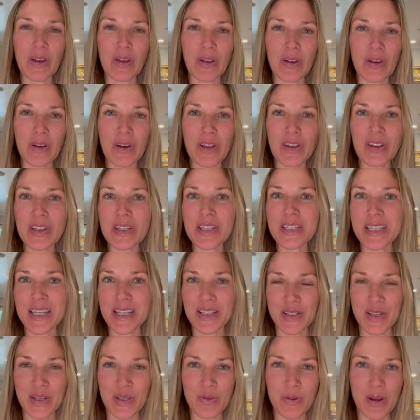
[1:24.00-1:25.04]
Look at the
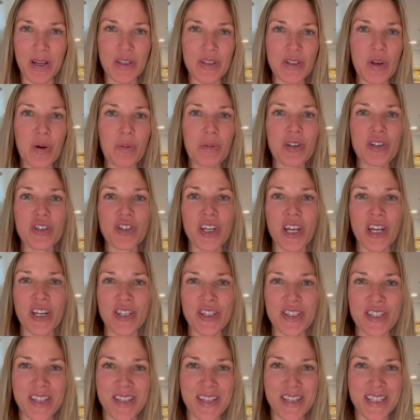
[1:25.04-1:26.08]
seasons, right? So much
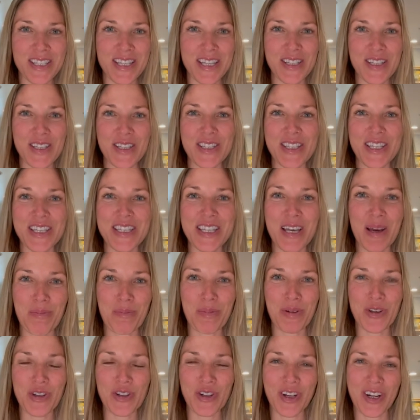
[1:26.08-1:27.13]
changes in the seasons, the
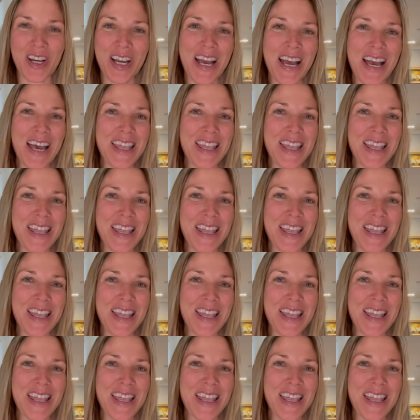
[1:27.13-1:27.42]
temperature,